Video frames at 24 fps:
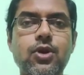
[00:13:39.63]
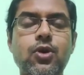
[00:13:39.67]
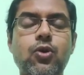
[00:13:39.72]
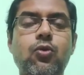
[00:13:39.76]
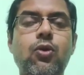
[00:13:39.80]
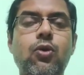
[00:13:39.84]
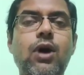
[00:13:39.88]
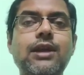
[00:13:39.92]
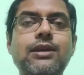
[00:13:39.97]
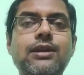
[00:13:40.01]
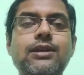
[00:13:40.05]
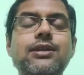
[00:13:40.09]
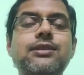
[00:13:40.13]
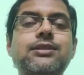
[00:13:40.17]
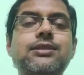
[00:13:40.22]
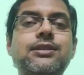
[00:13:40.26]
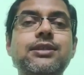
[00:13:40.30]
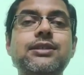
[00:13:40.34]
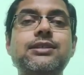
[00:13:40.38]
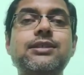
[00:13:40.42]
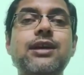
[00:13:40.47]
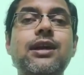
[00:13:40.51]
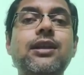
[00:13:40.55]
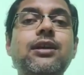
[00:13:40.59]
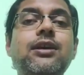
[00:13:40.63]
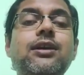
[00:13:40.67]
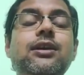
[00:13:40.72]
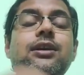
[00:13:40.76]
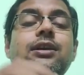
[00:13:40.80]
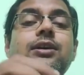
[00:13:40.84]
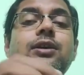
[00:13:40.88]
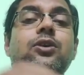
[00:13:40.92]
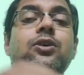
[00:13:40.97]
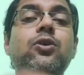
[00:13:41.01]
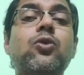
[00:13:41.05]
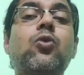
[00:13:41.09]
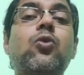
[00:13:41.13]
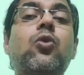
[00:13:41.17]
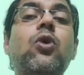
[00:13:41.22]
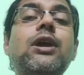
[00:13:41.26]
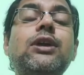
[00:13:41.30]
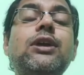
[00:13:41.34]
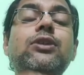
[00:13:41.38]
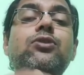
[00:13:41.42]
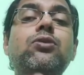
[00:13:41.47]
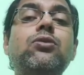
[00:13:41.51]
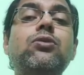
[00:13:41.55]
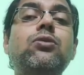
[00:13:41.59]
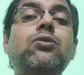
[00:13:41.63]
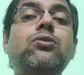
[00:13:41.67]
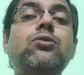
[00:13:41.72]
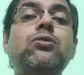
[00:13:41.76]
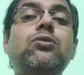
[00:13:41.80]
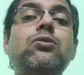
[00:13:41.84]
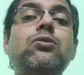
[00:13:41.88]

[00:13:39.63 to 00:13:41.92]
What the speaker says: what the teacher going to